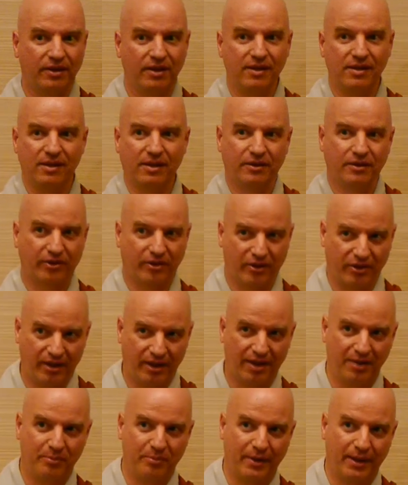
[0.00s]
These are the
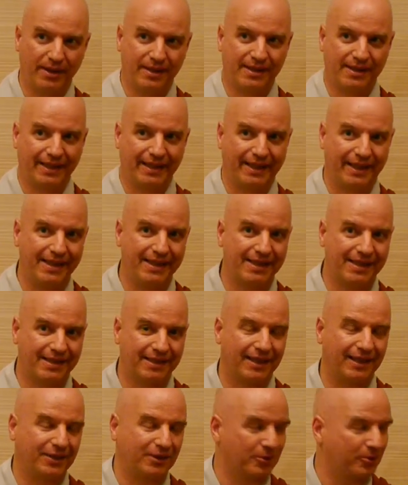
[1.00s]
three basic
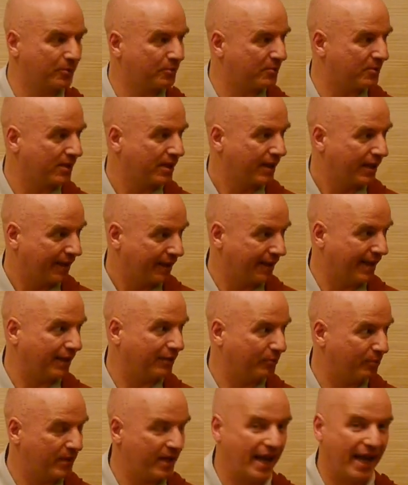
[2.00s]
instinct groups
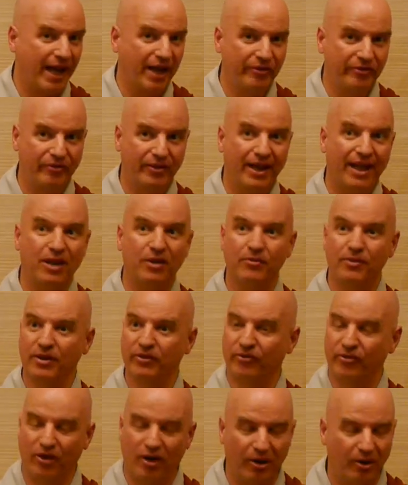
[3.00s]
that we have and we
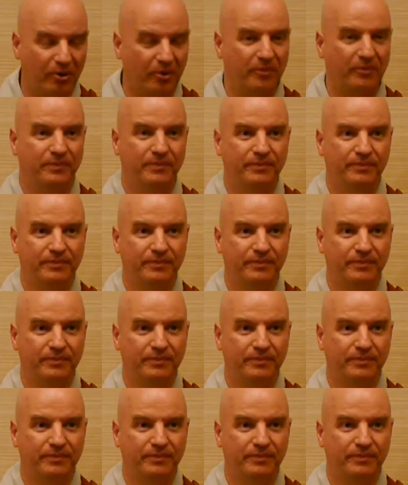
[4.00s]
follow.